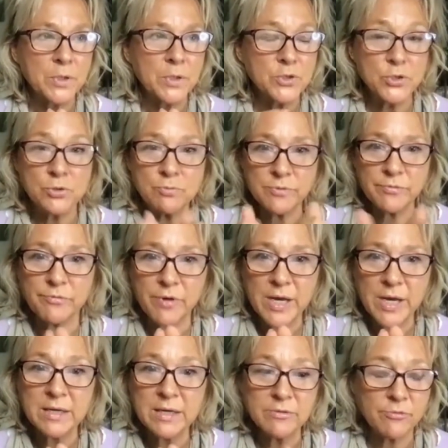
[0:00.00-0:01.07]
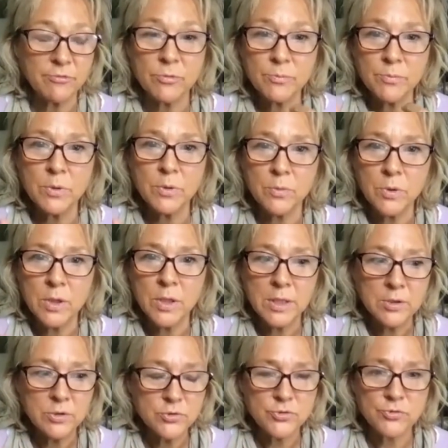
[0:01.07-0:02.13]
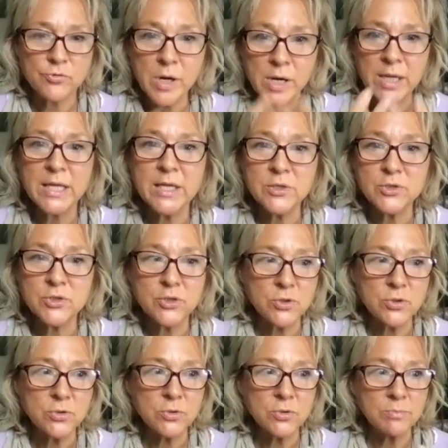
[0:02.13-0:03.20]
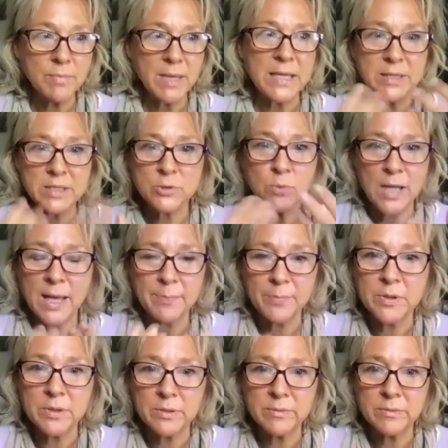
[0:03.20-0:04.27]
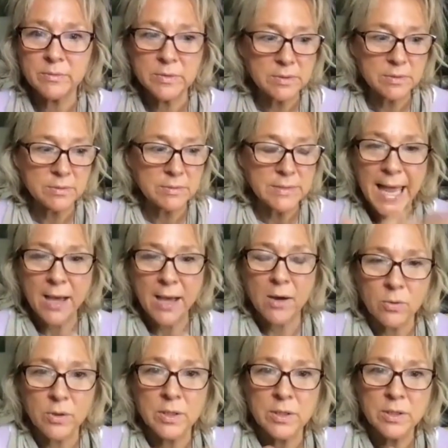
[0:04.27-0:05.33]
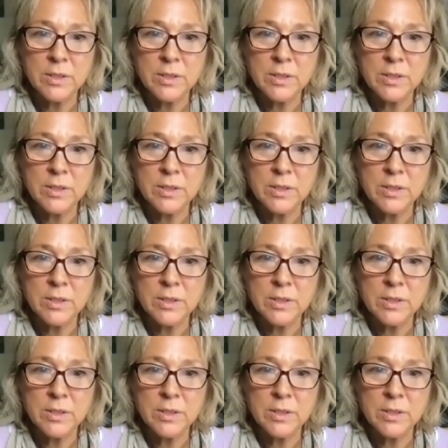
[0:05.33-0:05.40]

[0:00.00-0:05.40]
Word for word: to refrain from trying to make this all happen now,